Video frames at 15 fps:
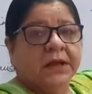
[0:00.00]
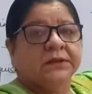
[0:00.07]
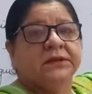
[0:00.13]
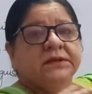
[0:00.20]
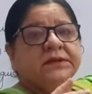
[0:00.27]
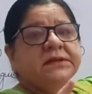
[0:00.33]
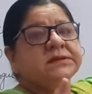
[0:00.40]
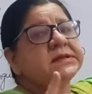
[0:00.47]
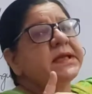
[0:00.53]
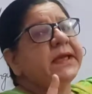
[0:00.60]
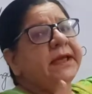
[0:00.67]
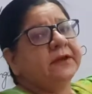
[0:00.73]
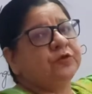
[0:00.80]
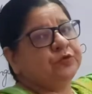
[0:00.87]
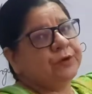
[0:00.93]
This is
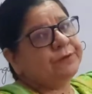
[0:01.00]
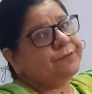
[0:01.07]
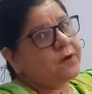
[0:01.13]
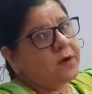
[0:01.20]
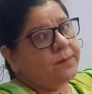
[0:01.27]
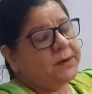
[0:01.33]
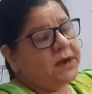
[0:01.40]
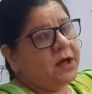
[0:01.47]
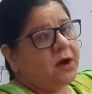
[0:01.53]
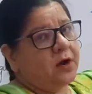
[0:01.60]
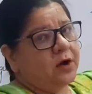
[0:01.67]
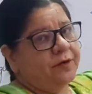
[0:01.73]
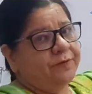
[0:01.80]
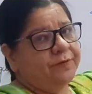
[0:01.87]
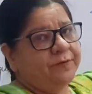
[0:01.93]
the actual formula
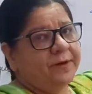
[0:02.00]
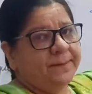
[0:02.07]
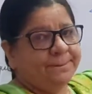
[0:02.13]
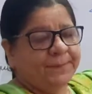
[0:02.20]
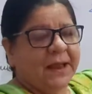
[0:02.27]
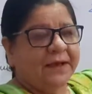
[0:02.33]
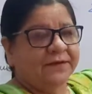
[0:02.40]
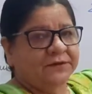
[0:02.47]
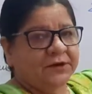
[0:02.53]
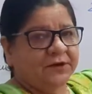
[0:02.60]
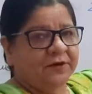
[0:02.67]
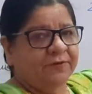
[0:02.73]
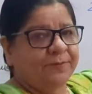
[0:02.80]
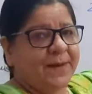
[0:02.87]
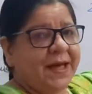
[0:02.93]
of plaster
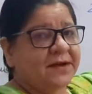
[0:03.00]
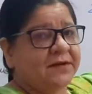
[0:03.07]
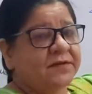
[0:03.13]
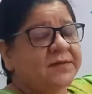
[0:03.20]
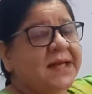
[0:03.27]
of Paris.